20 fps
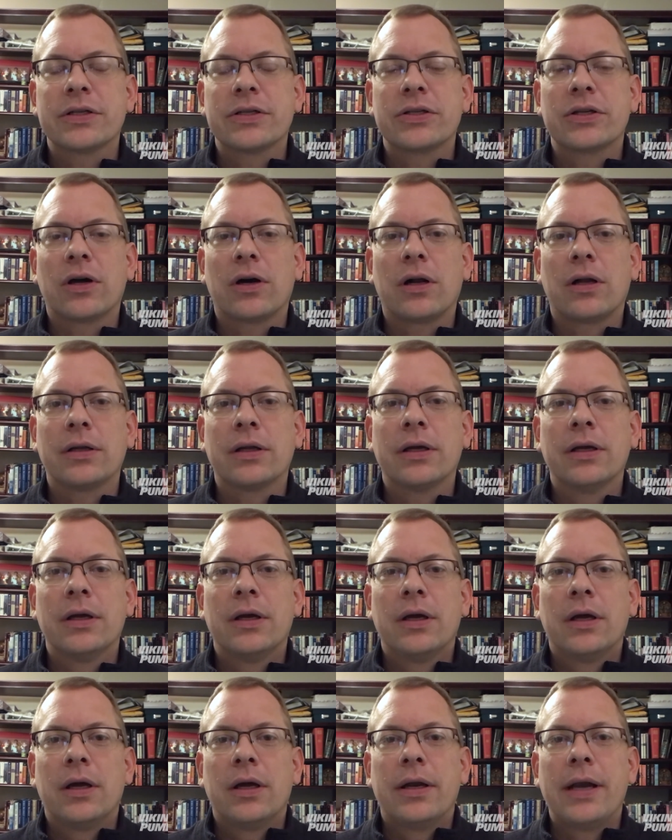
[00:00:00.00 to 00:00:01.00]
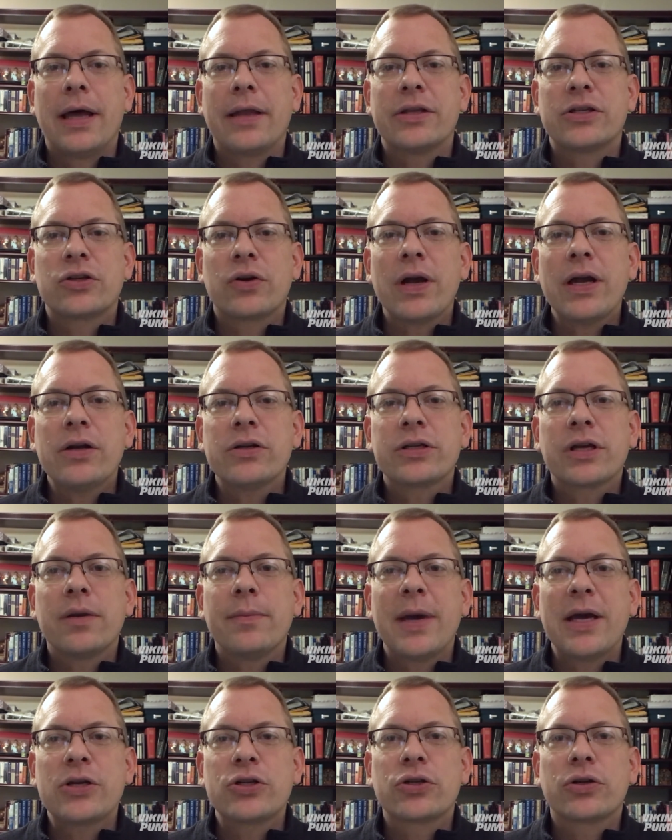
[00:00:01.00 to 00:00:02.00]
installed. Now the strainer is going
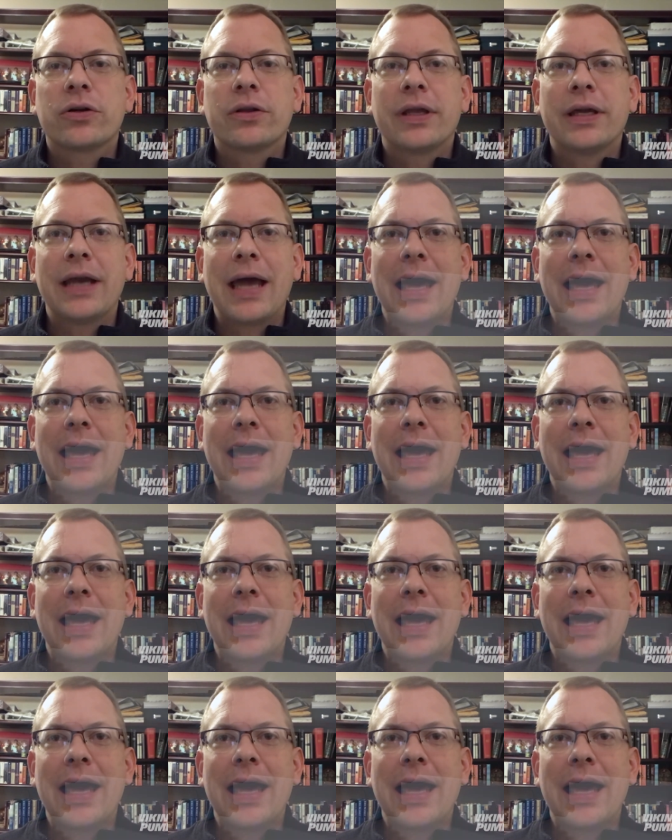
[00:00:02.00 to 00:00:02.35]
to make sure that